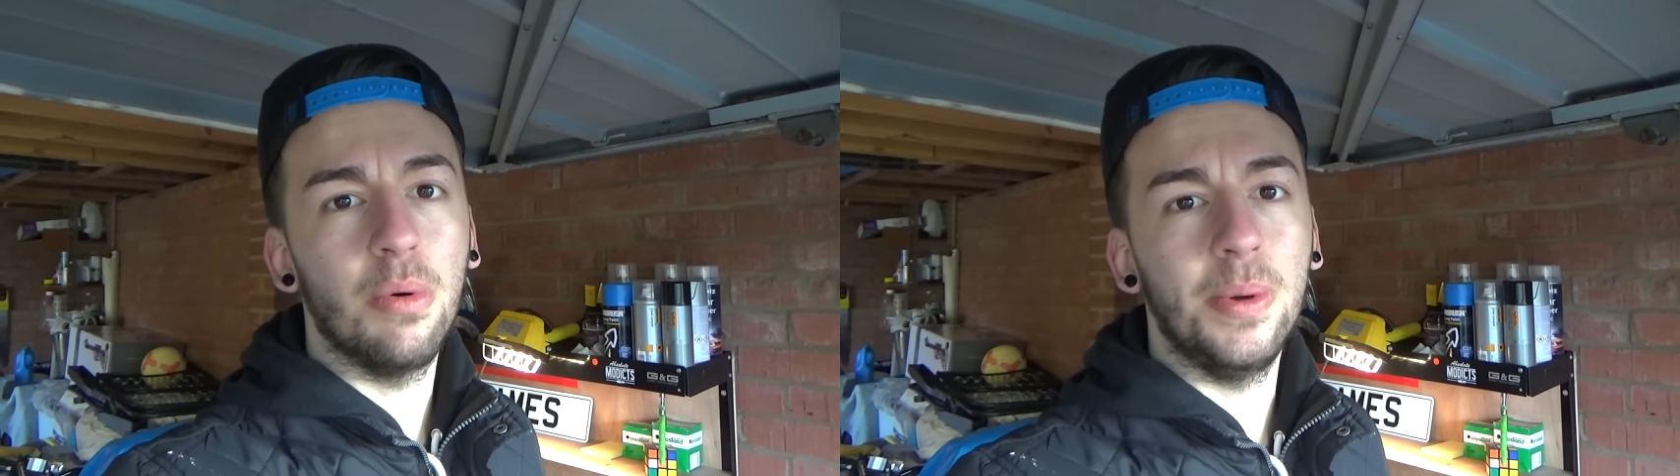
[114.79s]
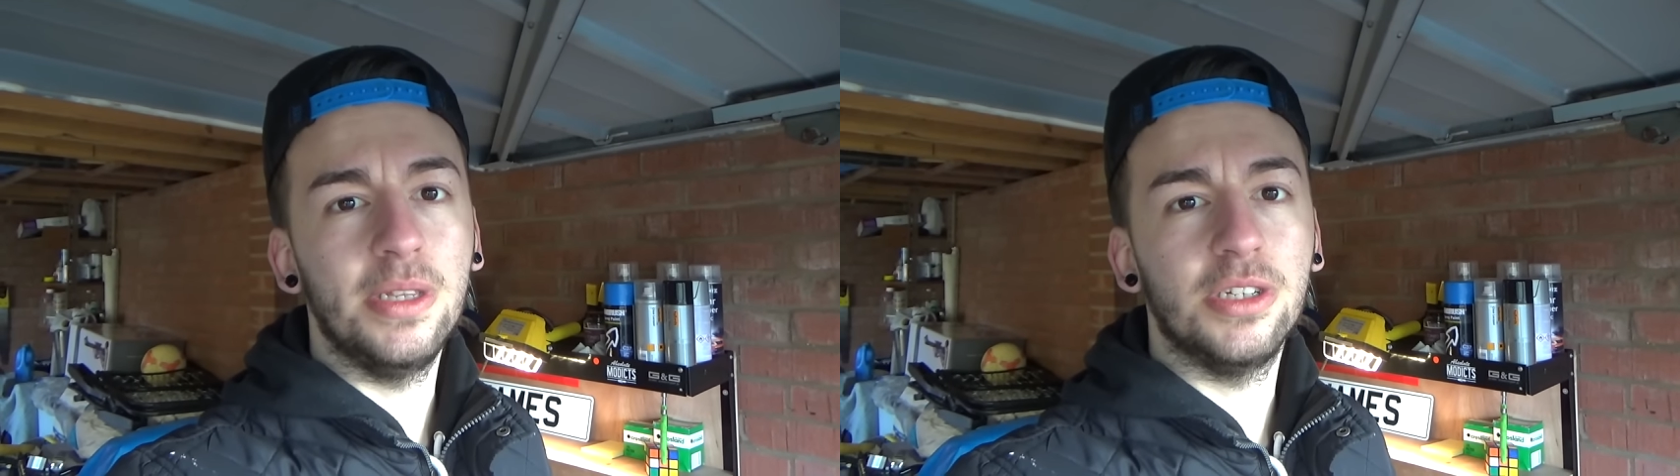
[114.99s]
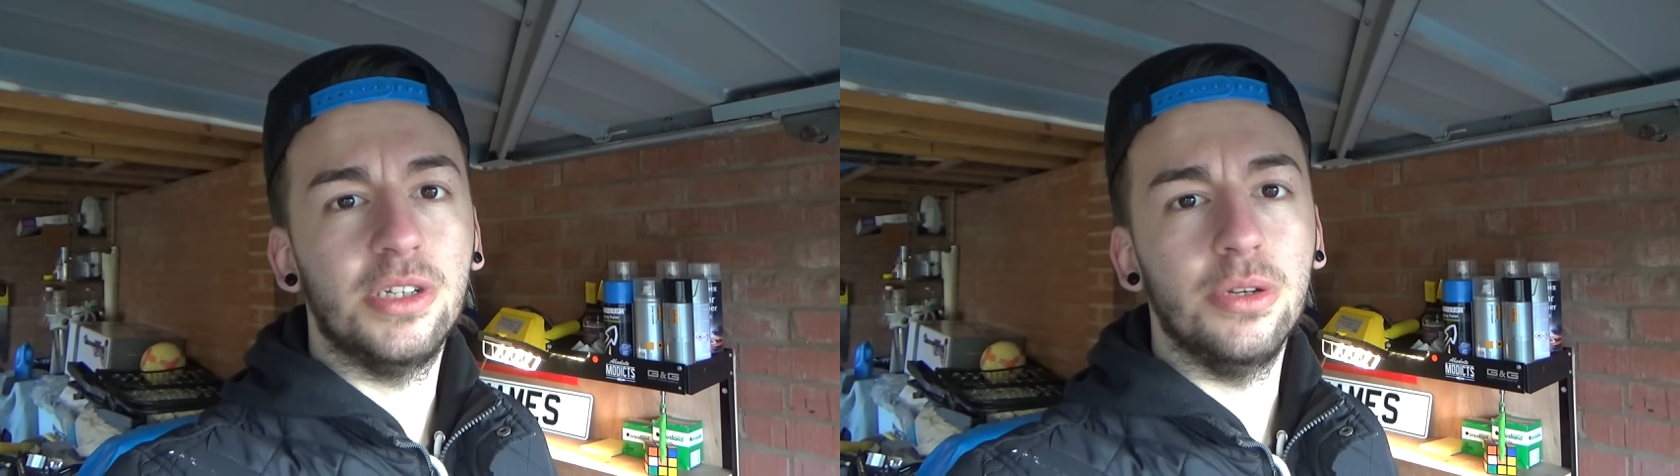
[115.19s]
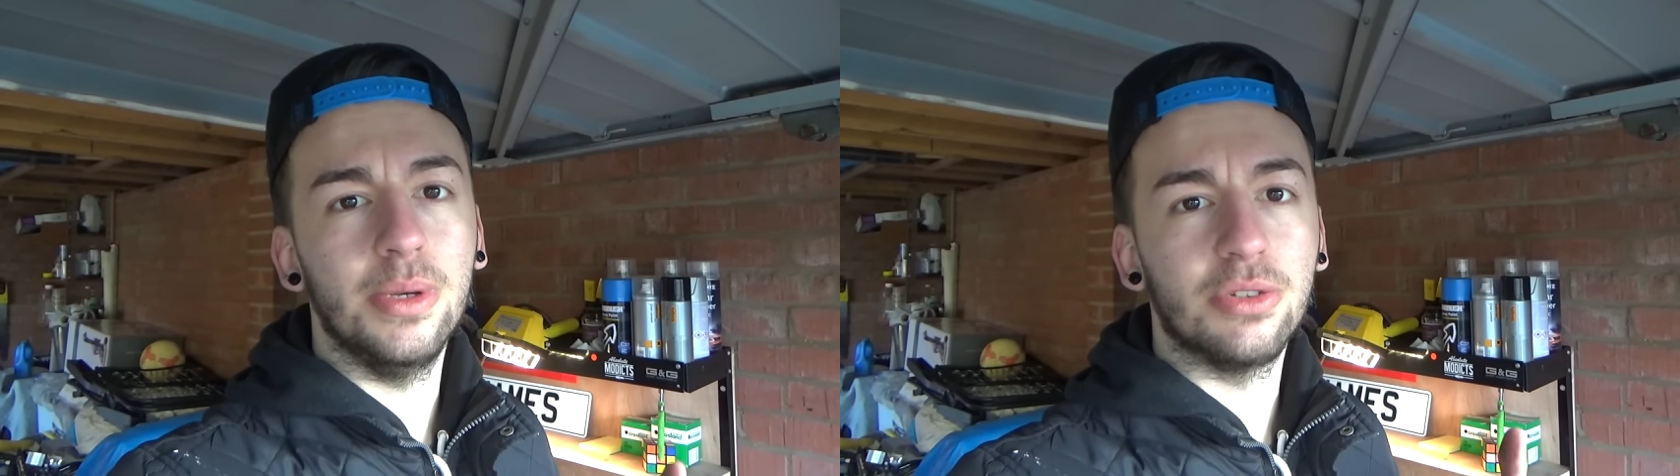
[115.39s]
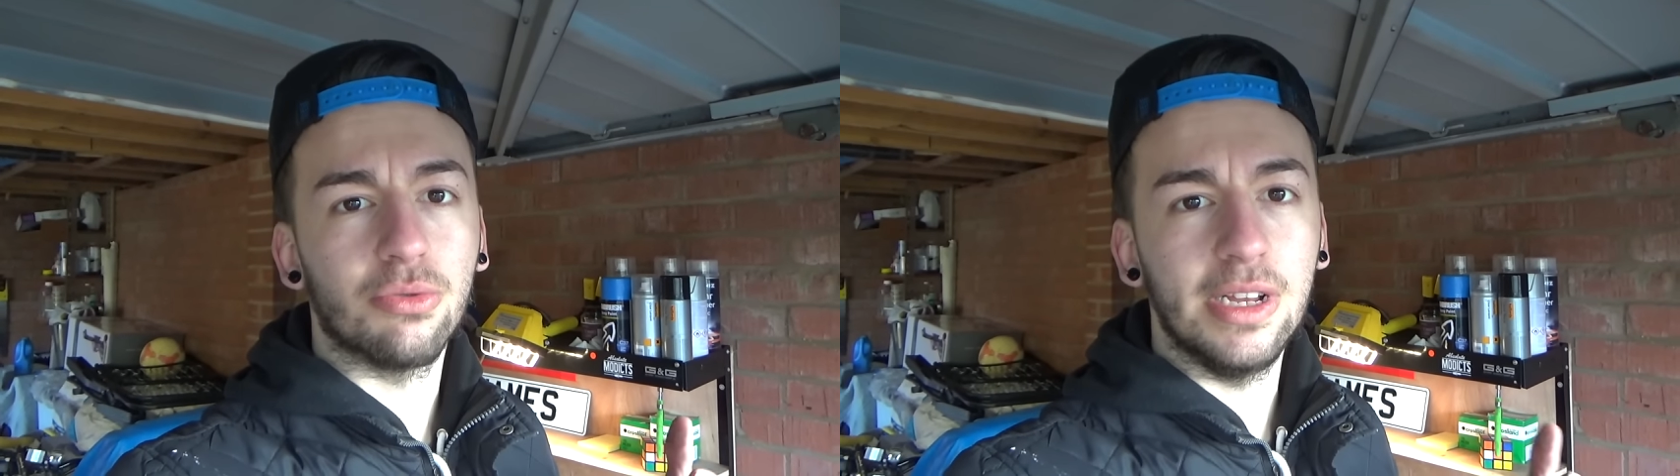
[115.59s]
what we need to do
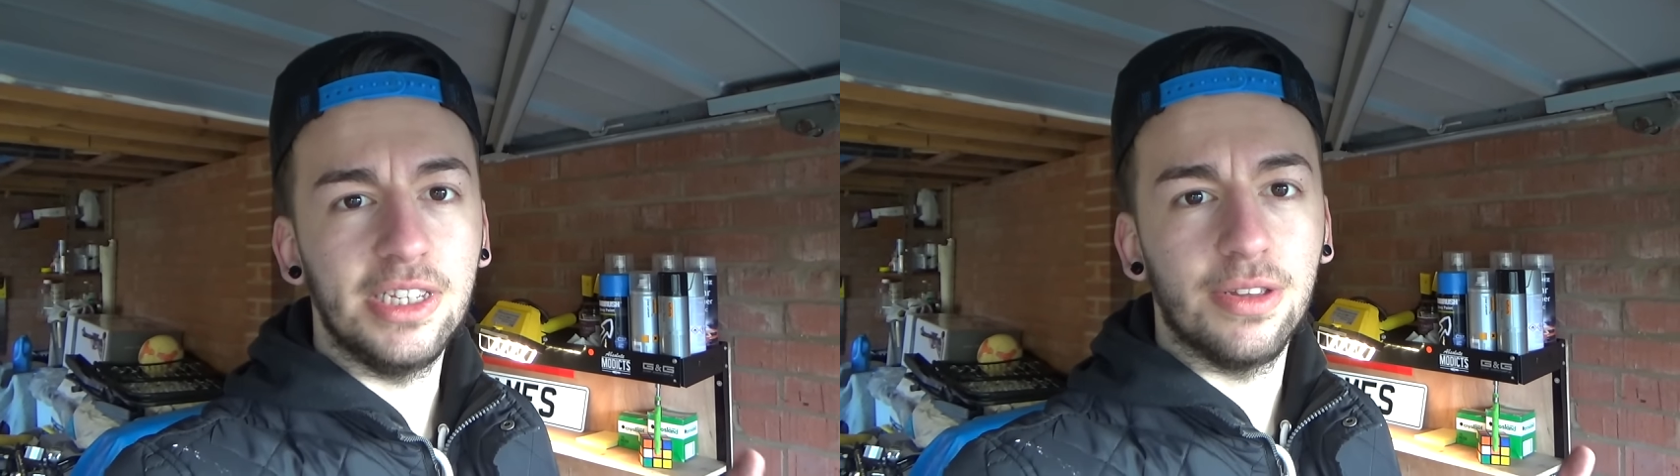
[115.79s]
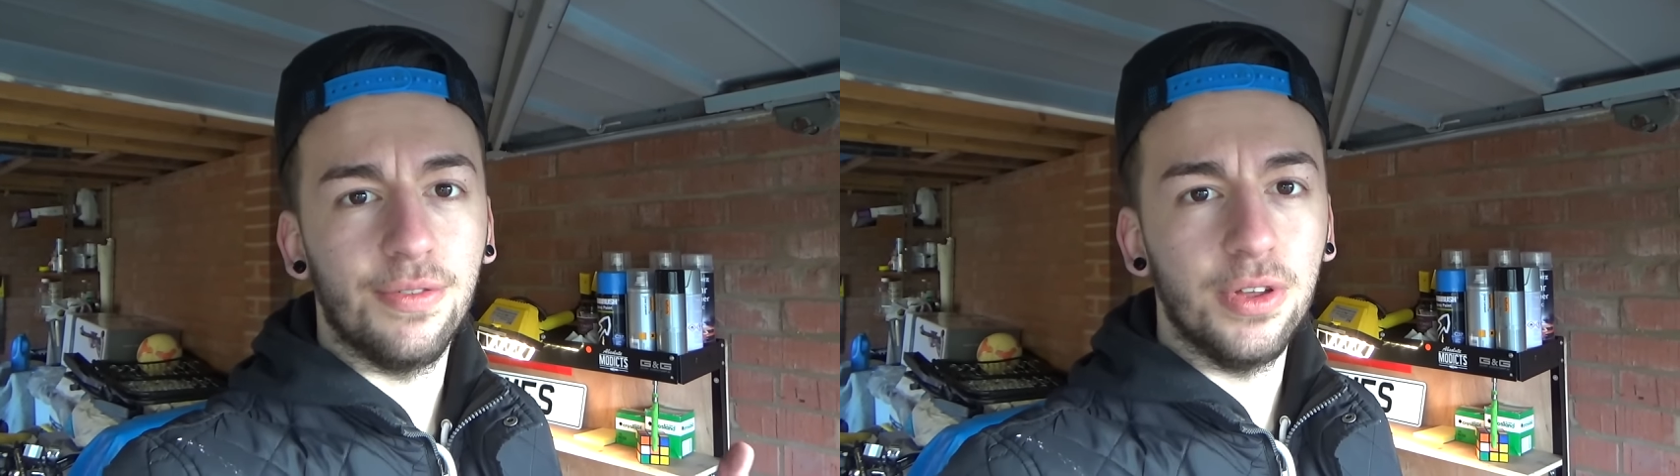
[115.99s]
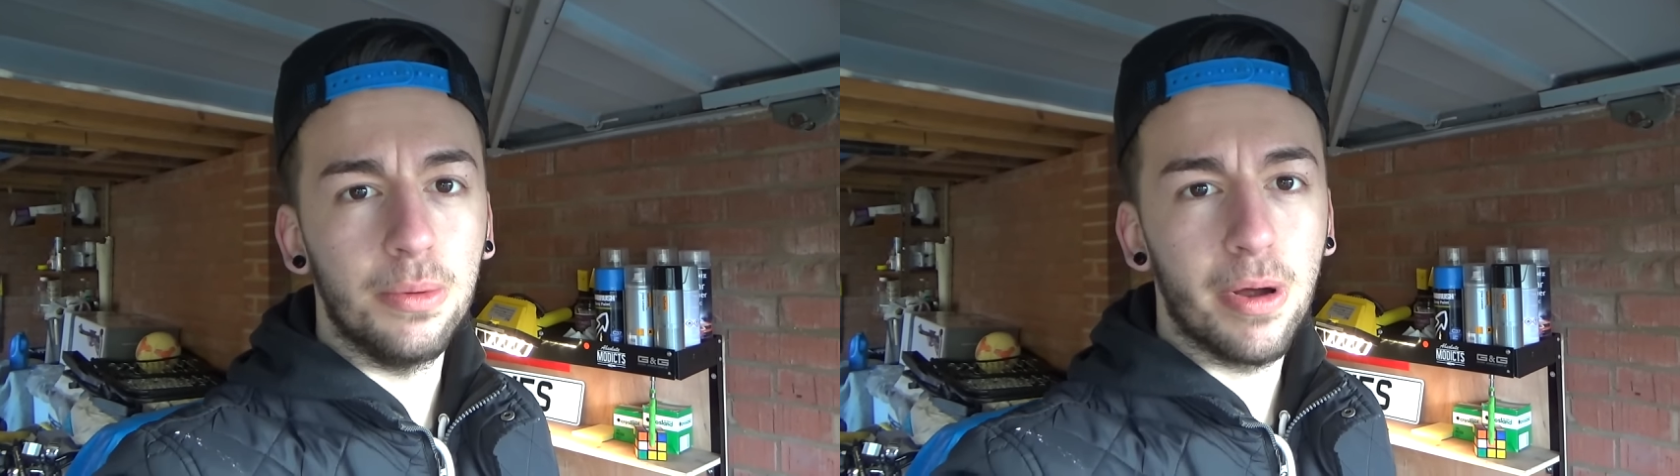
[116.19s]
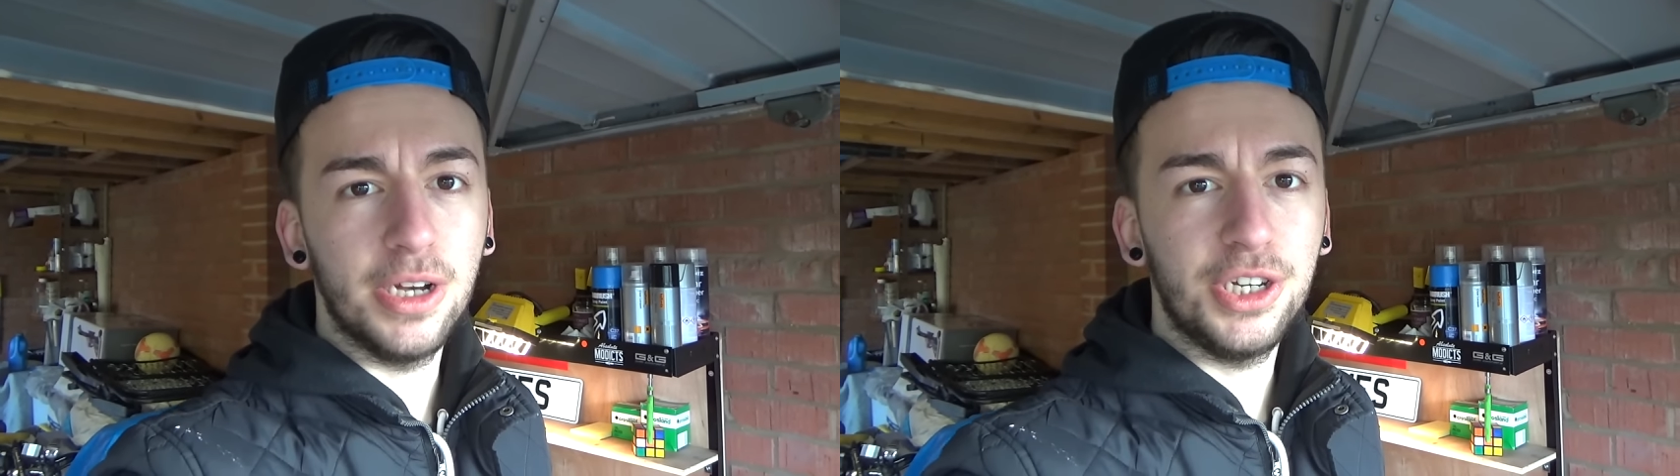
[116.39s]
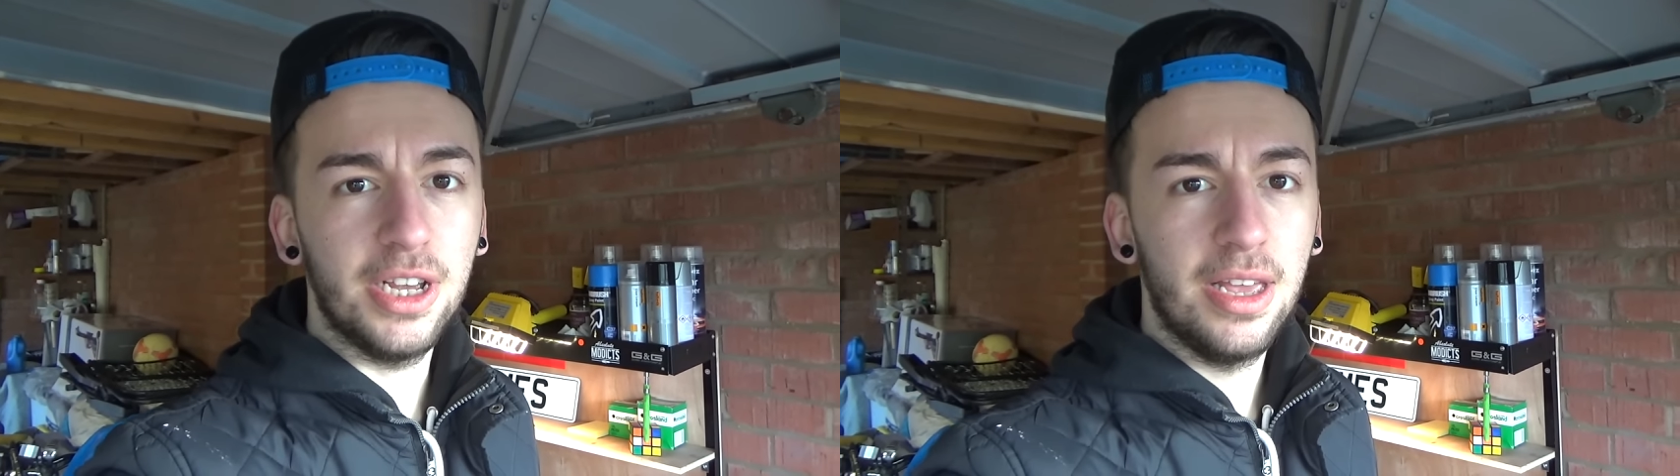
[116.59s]
is release the fuel
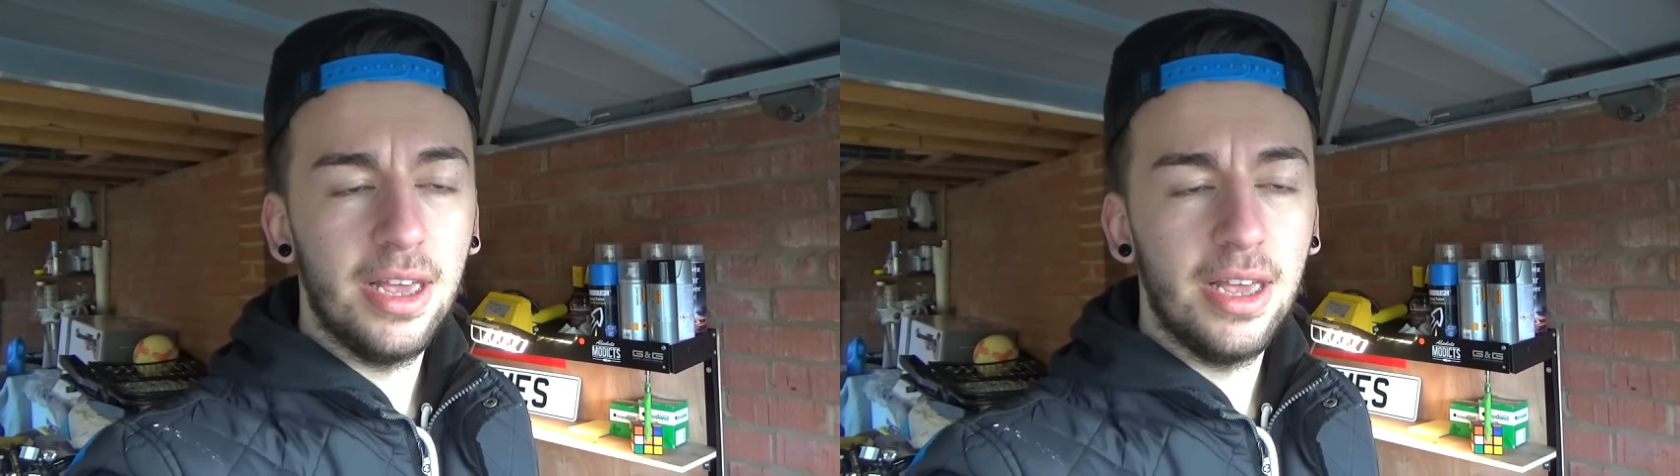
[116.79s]
pressure.